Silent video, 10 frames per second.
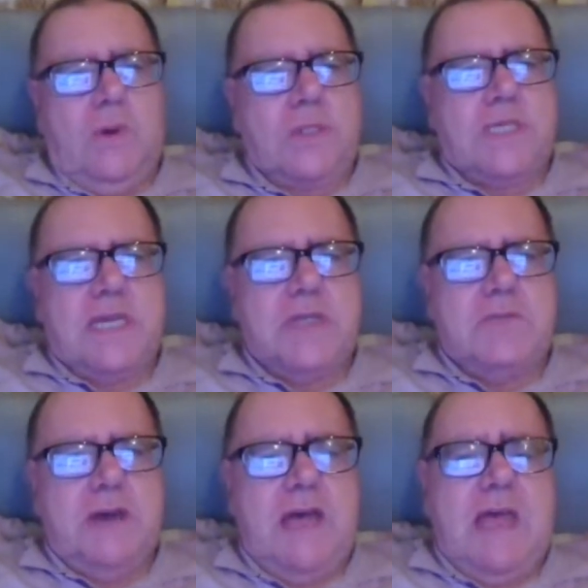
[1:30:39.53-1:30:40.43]
turn into
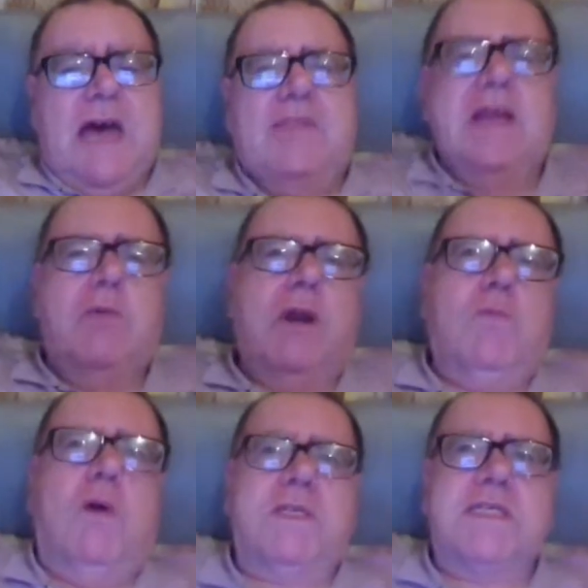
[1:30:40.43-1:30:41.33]
a bat. I think what
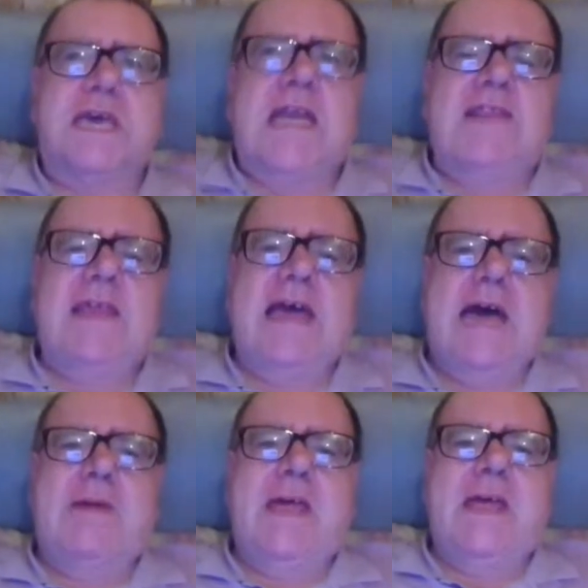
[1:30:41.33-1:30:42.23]
it was there. I think
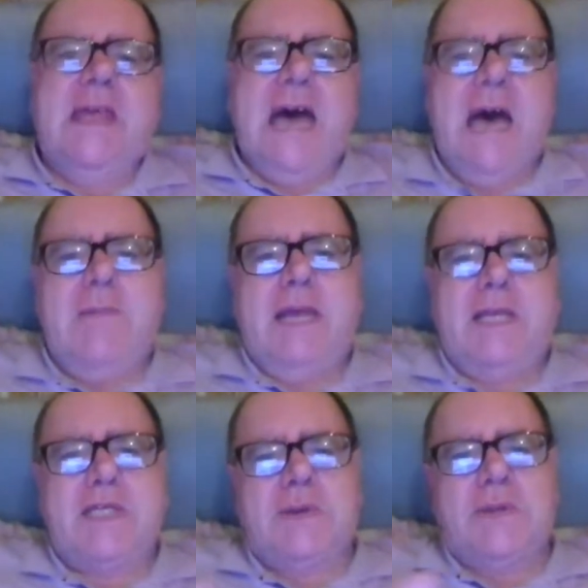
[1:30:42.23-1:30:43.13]
Hammer
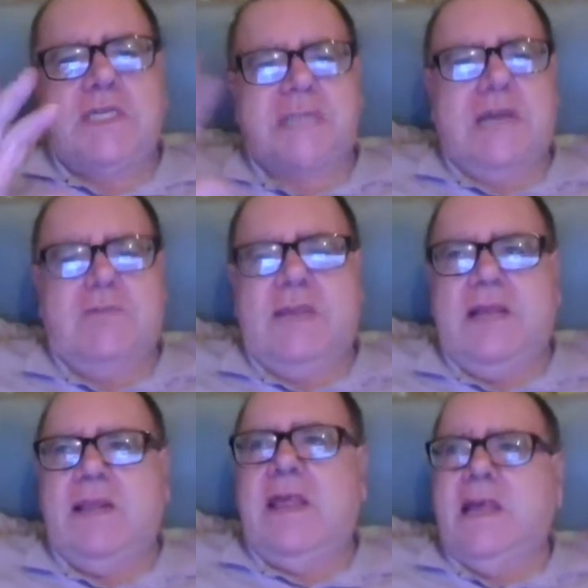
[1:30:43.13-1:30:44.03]
liked to do these like
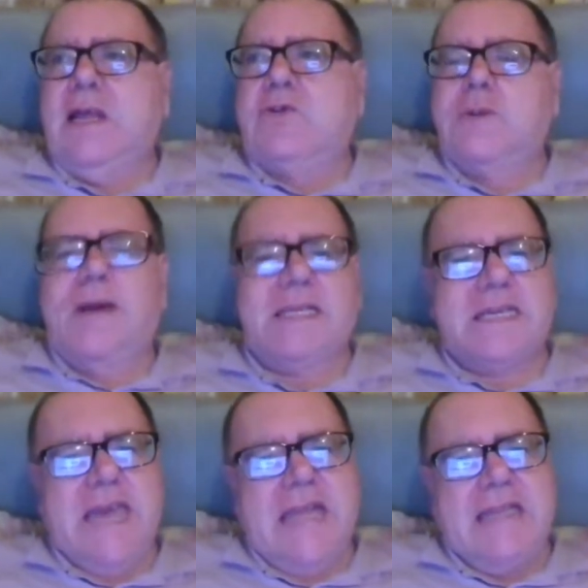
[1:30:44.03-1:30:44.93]
real
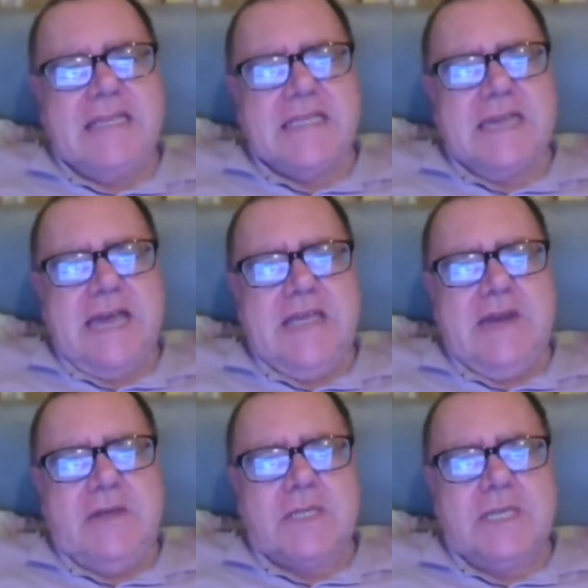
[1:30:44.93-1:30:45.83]
dramatic endings and that,
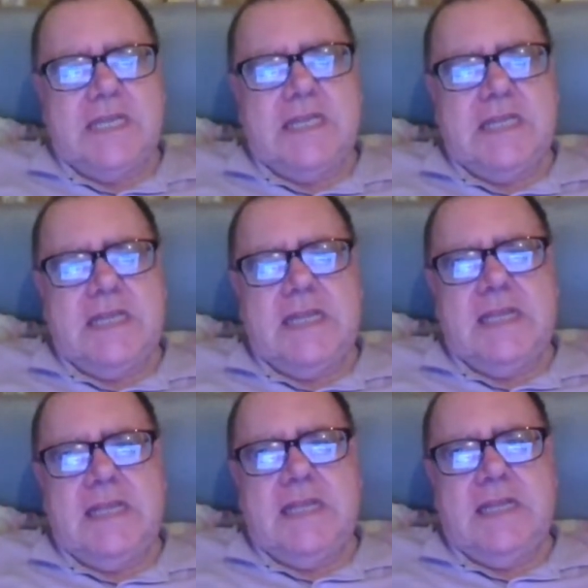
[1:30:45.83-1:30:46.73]
because he
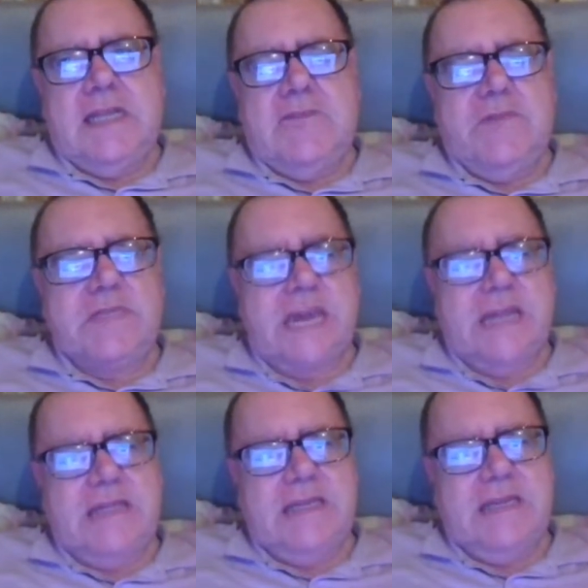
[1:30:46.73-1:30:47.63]
did a different
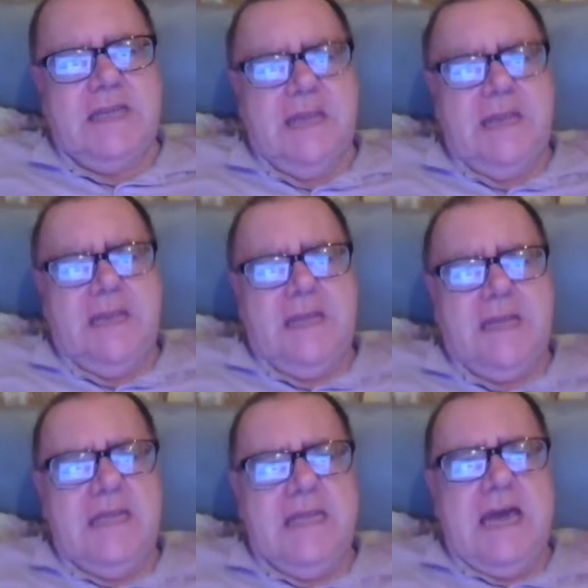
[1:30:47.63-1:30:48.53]
ending,
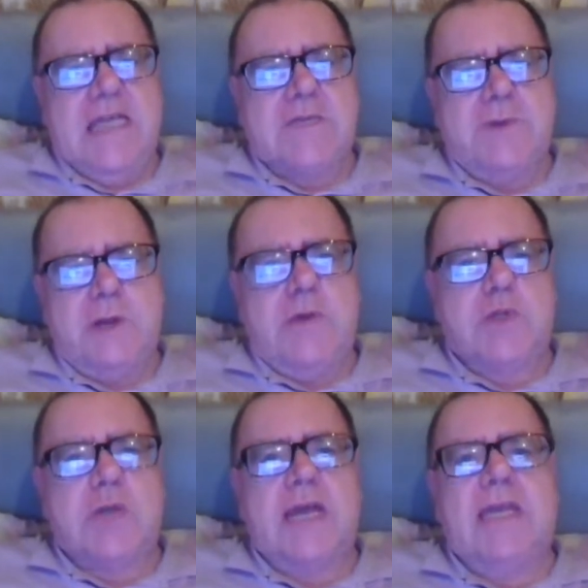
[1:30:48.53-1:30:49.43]
didn't he, guys? If you know your
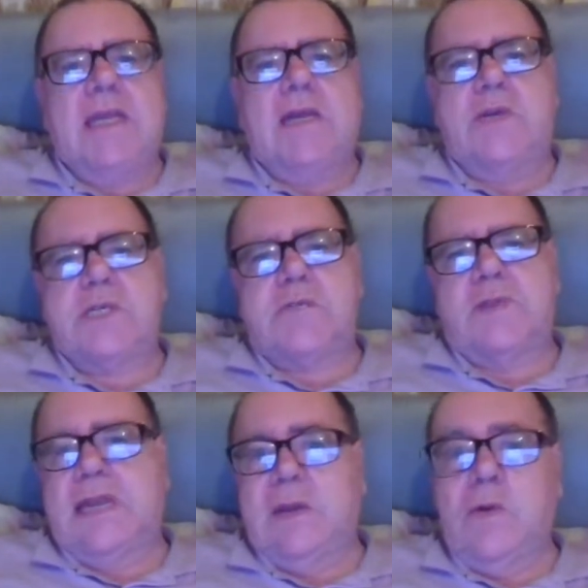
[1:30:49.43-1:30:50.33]
Dracula
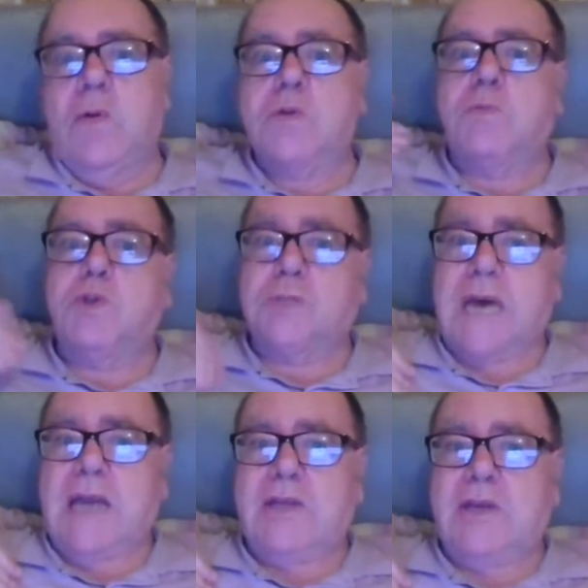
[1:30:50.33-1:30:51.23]
Christopher Lee Law as much as
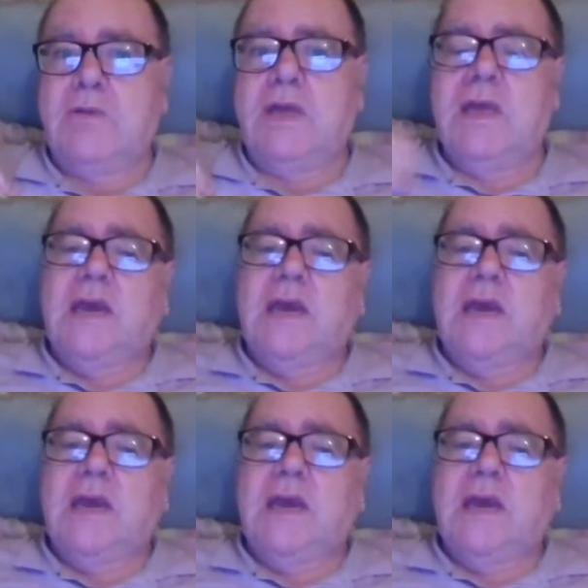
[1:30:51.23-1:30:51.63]
I do,